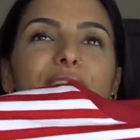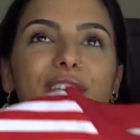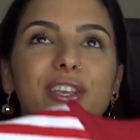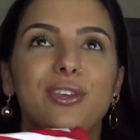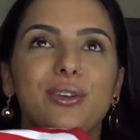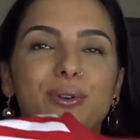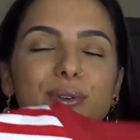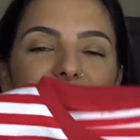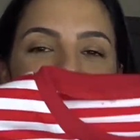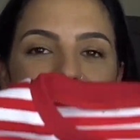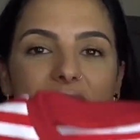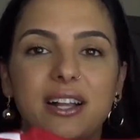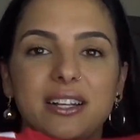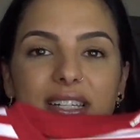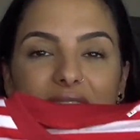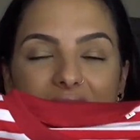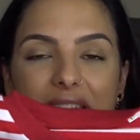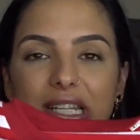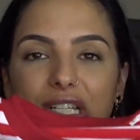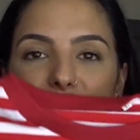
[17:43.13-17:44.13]
cute
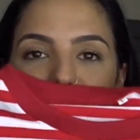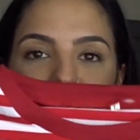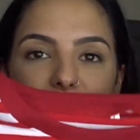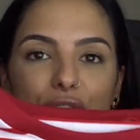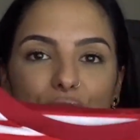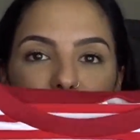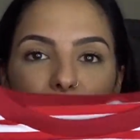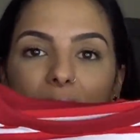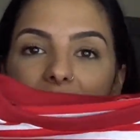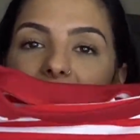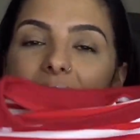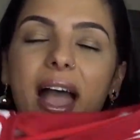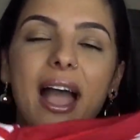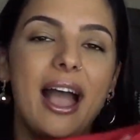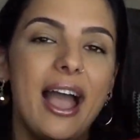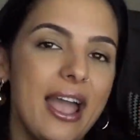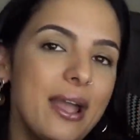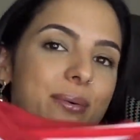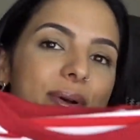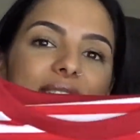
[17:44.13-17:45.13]
tucked into
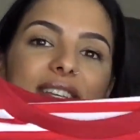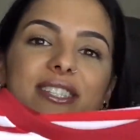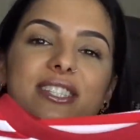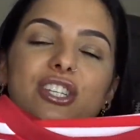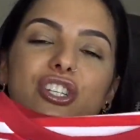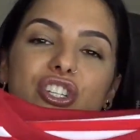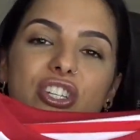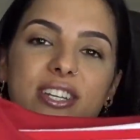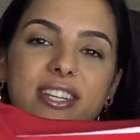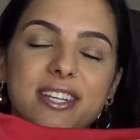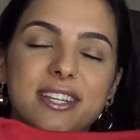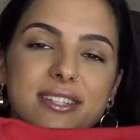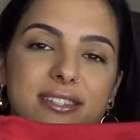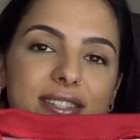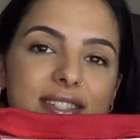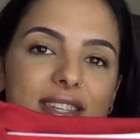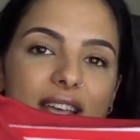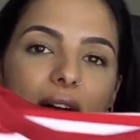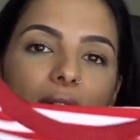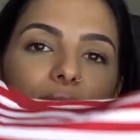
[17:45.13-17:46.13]
high-waisted
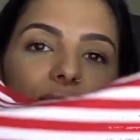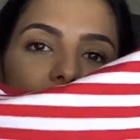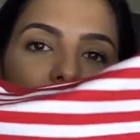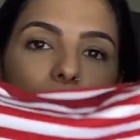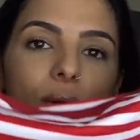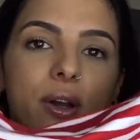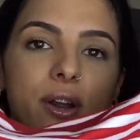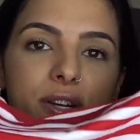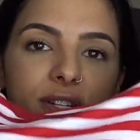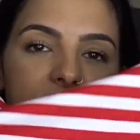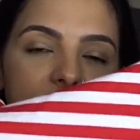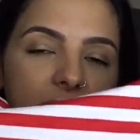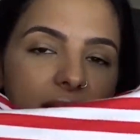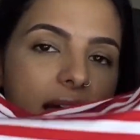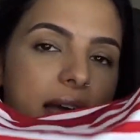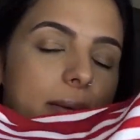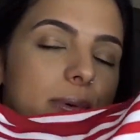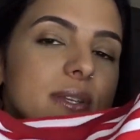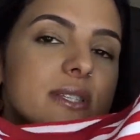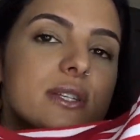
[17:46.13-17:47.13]
jeans, of course, like
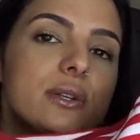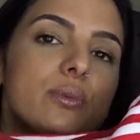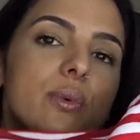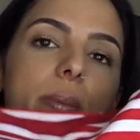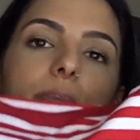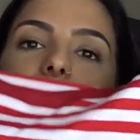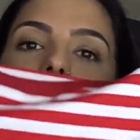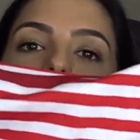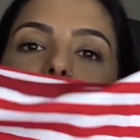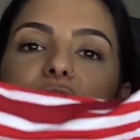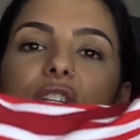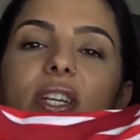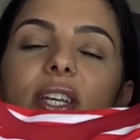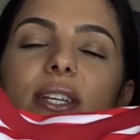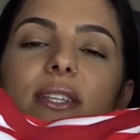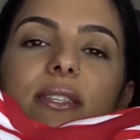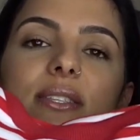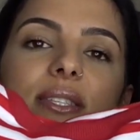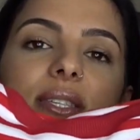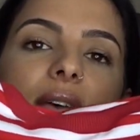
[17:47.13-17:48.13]
high-waisted ripped up
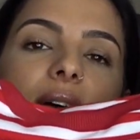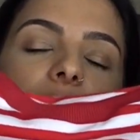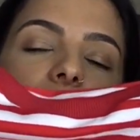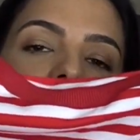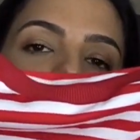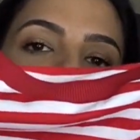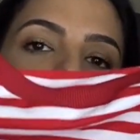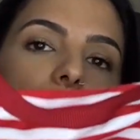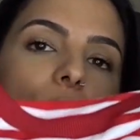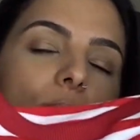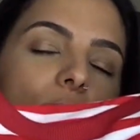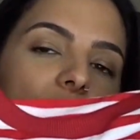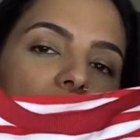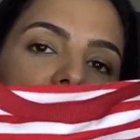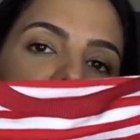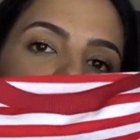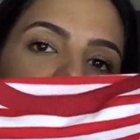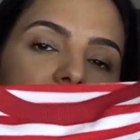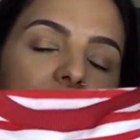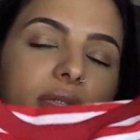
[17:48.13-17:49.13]
jeans
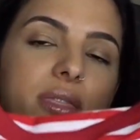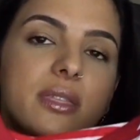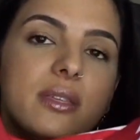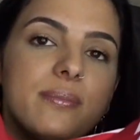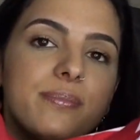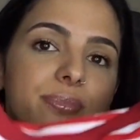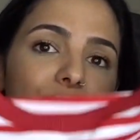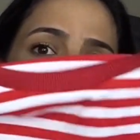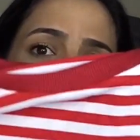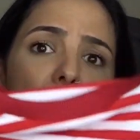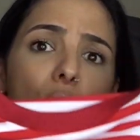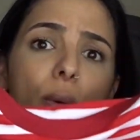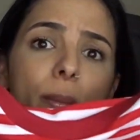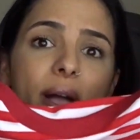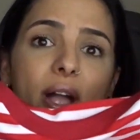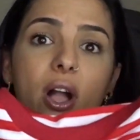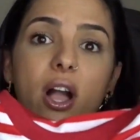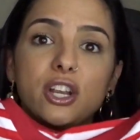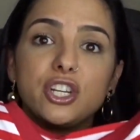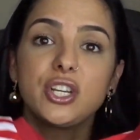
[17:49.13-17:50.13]
with... Oh
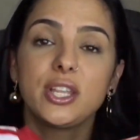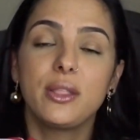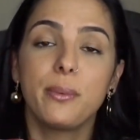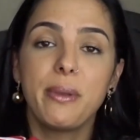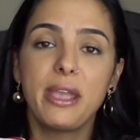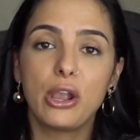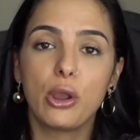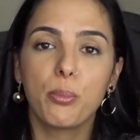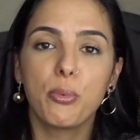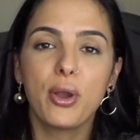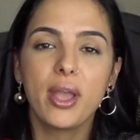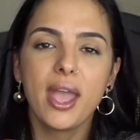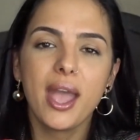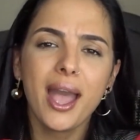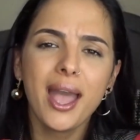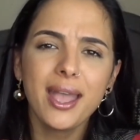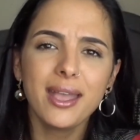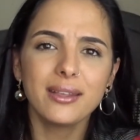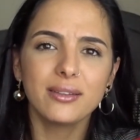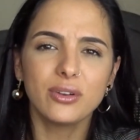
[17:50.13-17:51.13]
my gosh, and the Baker Boy
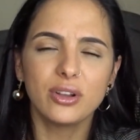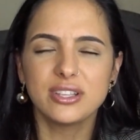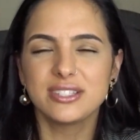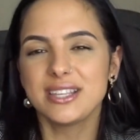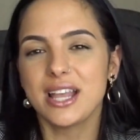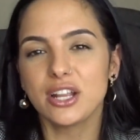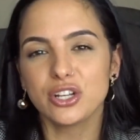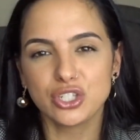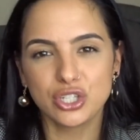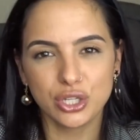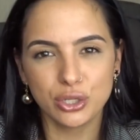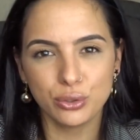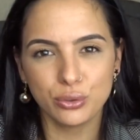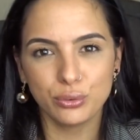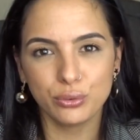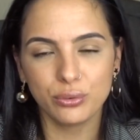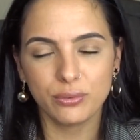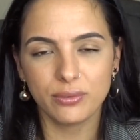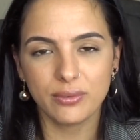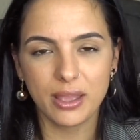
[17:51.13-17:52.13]
hat? Is that
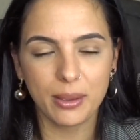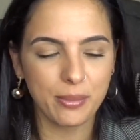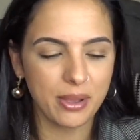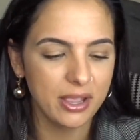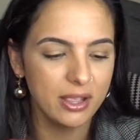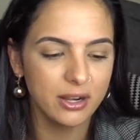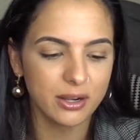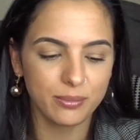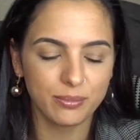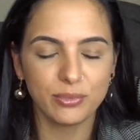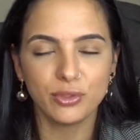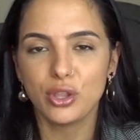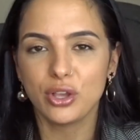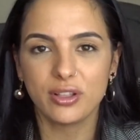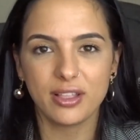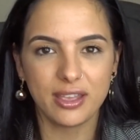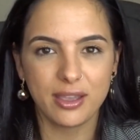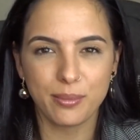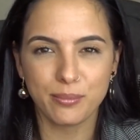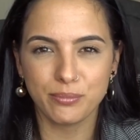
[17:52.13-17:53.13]
too, am I gonna
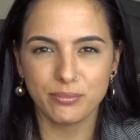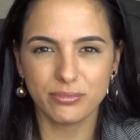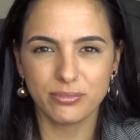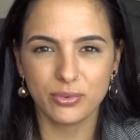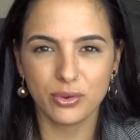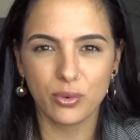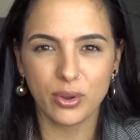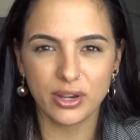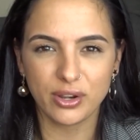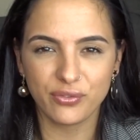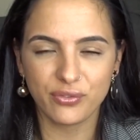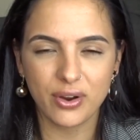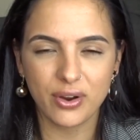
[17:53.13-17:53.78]
look like I'm going to